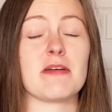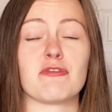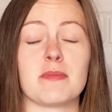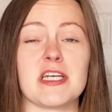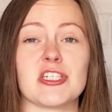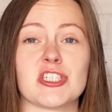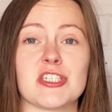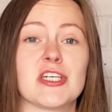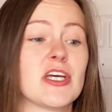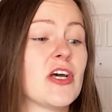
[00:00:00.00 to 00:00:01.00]

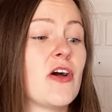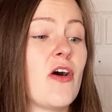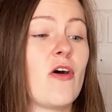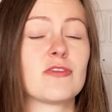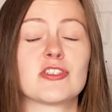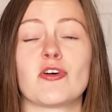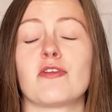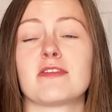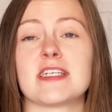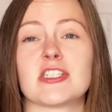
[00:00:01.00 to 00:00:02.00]
information on sort
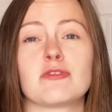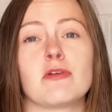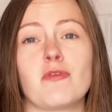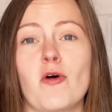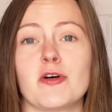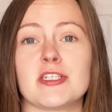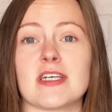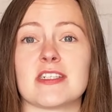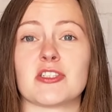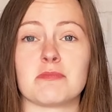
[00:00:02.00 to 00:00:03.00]
of things to avoid
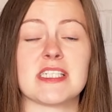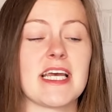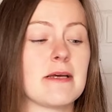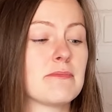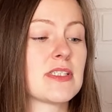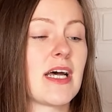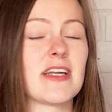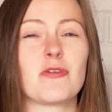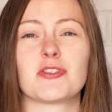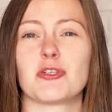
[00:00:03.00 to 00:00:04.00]
and some tips.
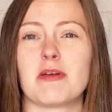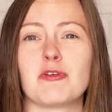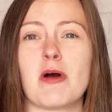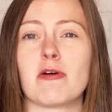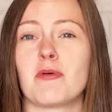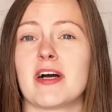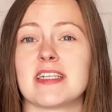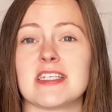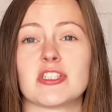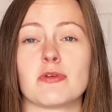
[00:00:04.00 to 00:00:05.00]
And also if you are applying
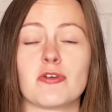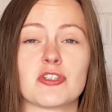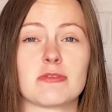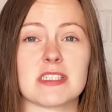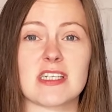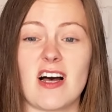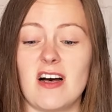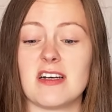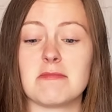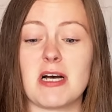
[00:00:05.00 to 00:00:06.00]
this to a customer's
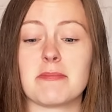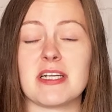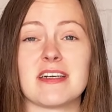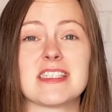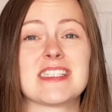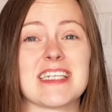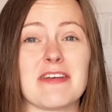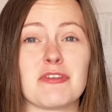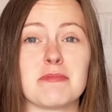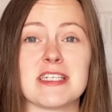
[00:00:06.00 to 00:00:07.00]
car, it might be nice to
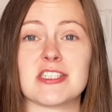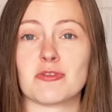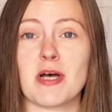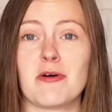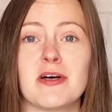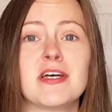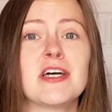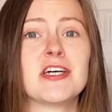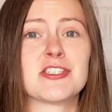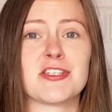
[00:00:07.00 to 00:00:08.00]
give them this as well,
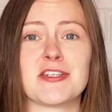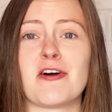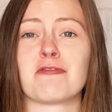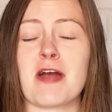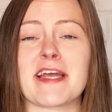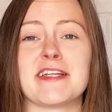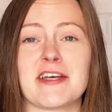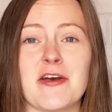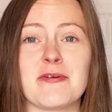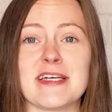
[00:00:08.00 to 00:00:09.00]
so that they're not wrecking the
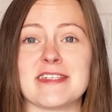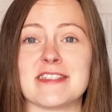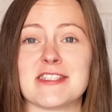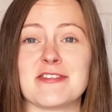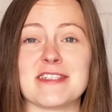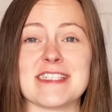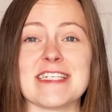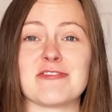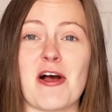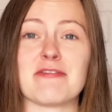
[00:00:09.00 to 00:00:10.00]
coating as soon as they
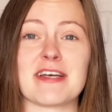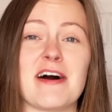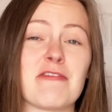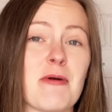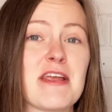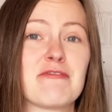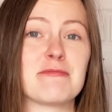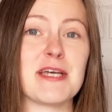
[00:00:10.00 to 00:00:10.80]
drive the car away from